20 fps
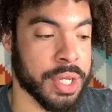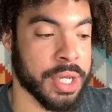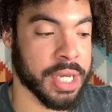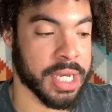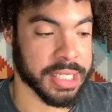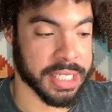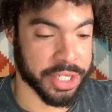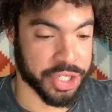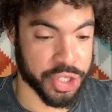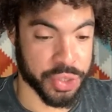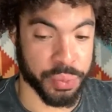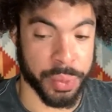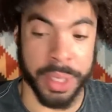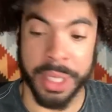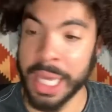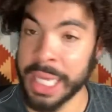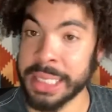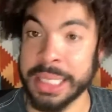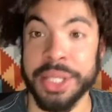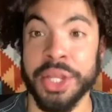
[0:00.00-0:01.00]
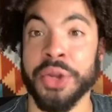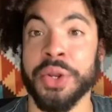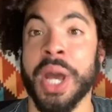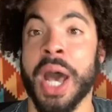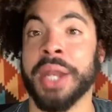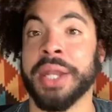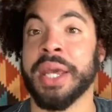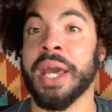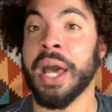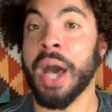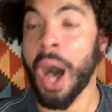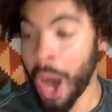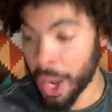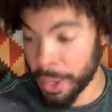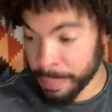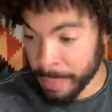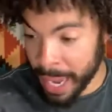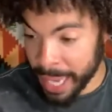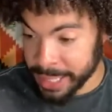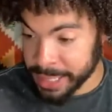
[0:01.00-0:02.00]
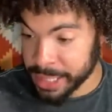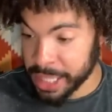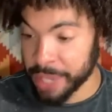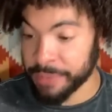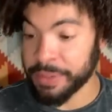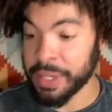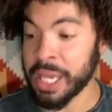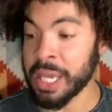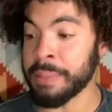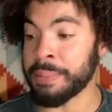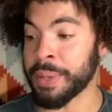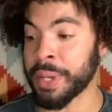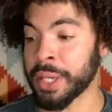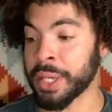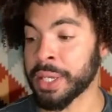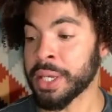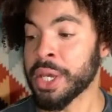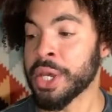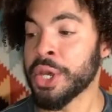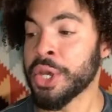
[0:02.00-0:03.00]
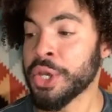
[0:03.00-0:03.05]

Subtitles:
because I just realized that they're not on my safekeeping,